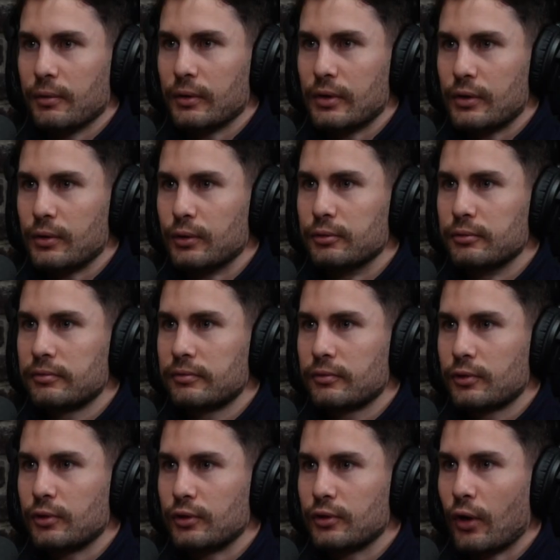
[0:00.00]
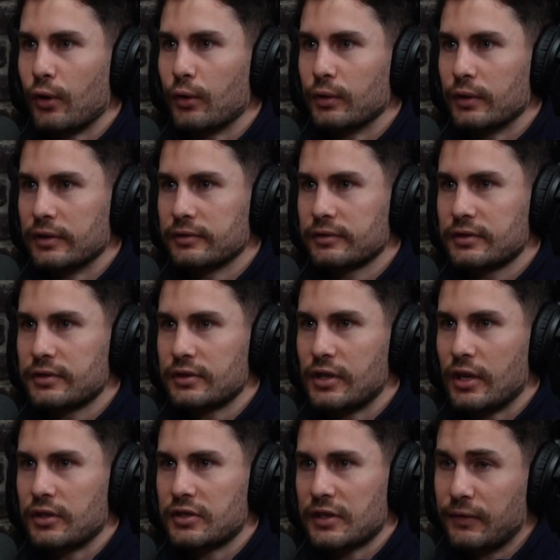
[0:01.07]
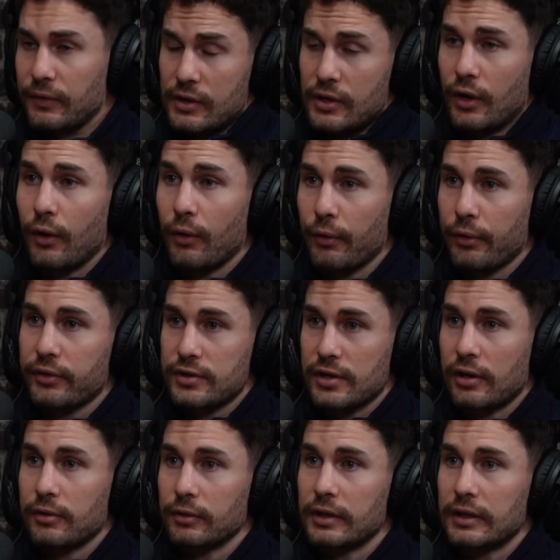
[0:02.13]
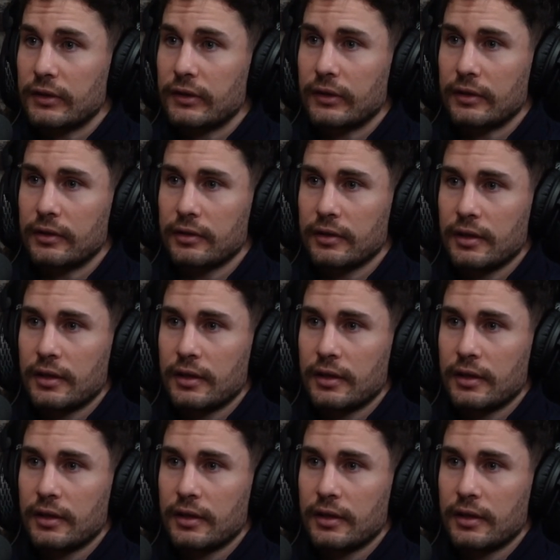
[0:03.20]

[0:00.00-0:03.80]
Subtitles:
a really good goal and just for your health generally to.